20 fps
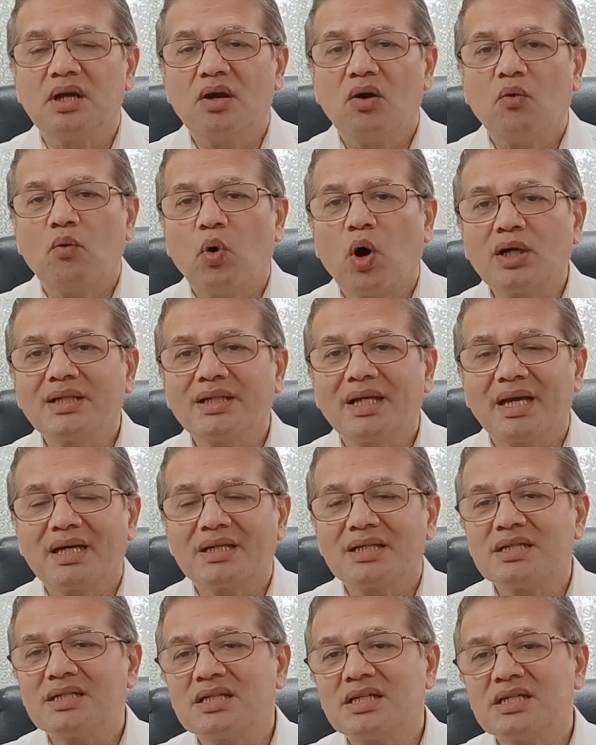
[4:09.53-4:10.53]
what
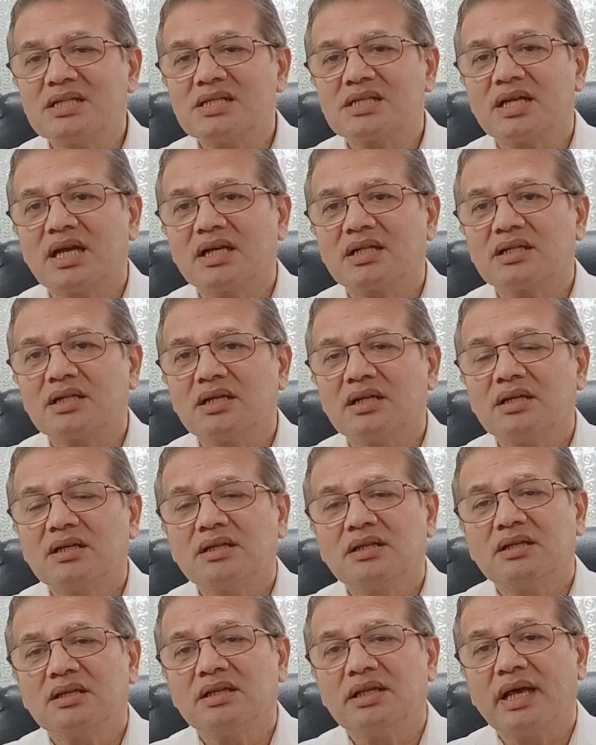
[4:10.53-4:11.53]
guarantee is that
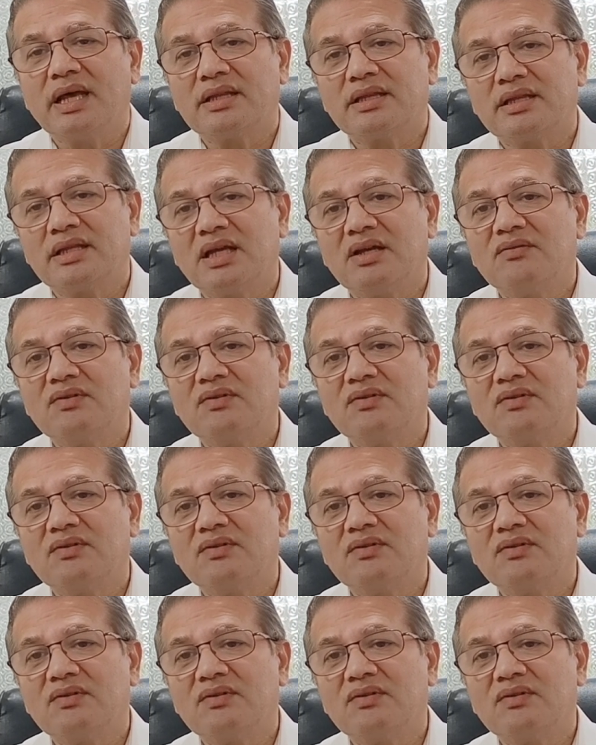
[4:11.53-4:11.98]
they